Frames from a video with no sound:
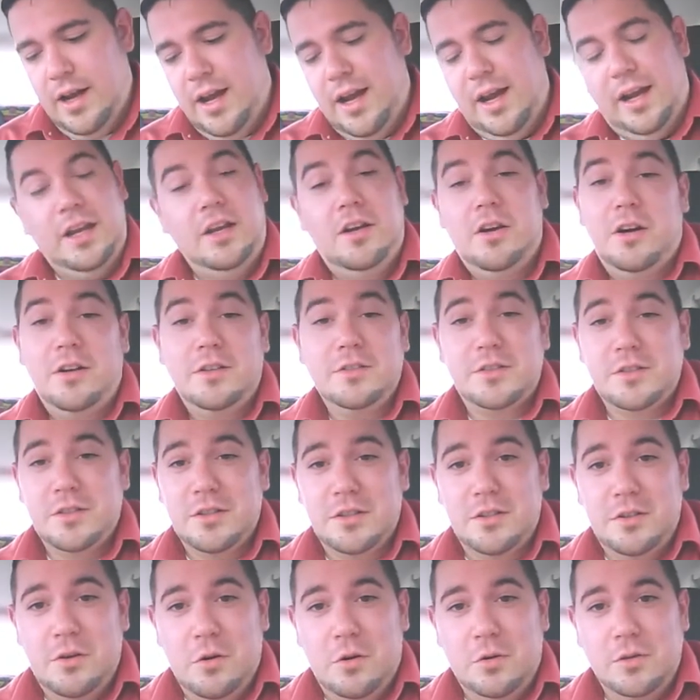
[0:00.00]
and he calls her
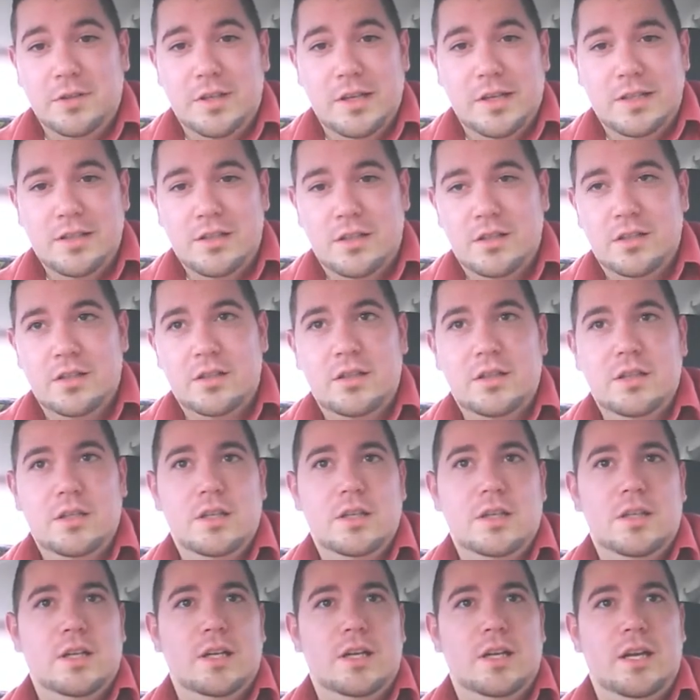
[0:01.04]
a gold digger,
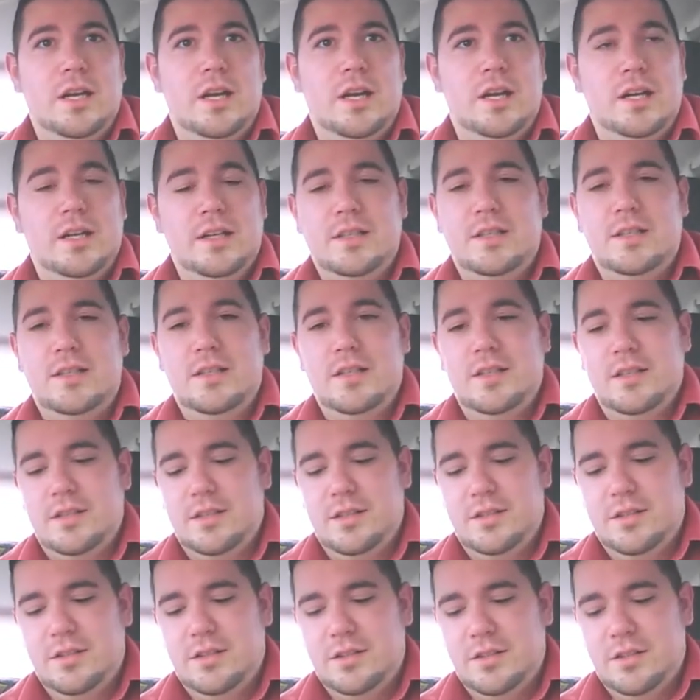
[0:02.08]
and
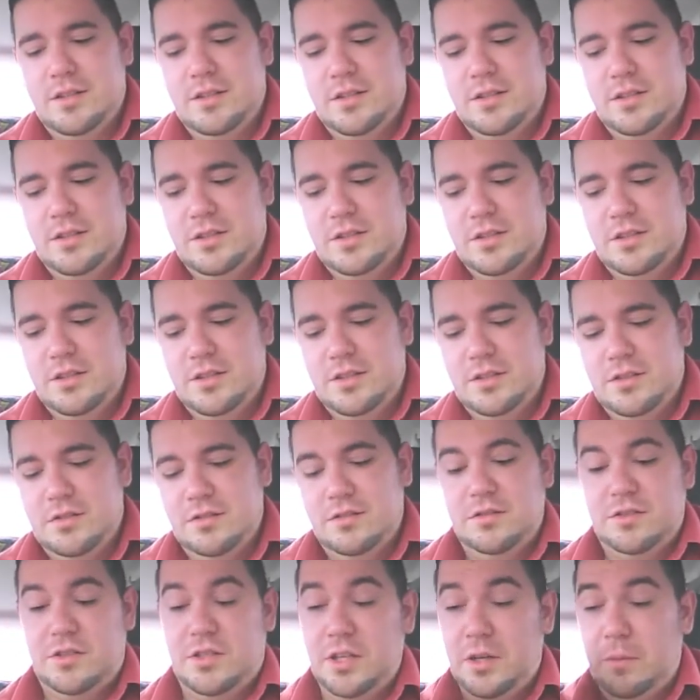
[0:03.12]

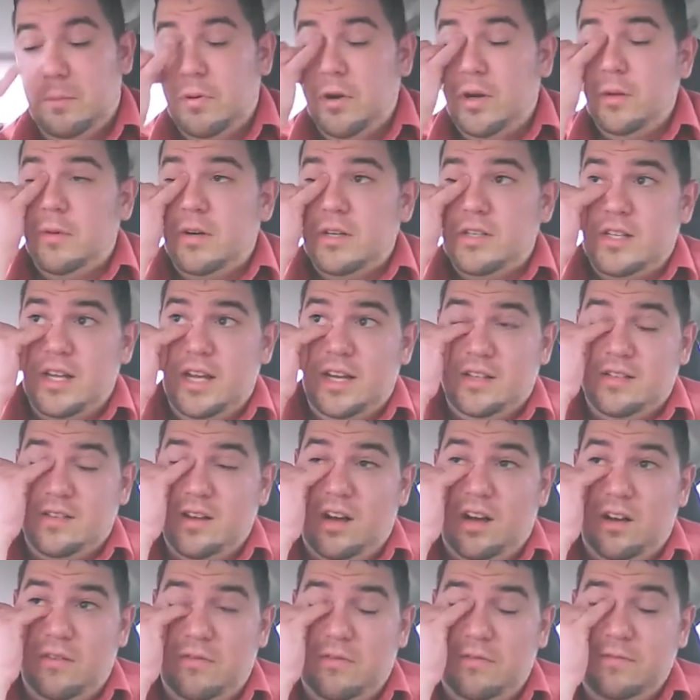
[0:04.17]
she pretty much takes
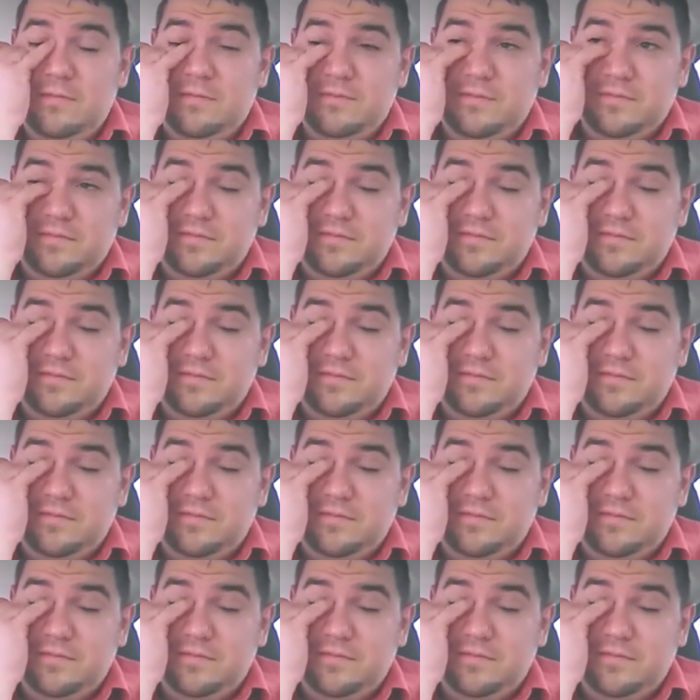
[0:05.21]
off.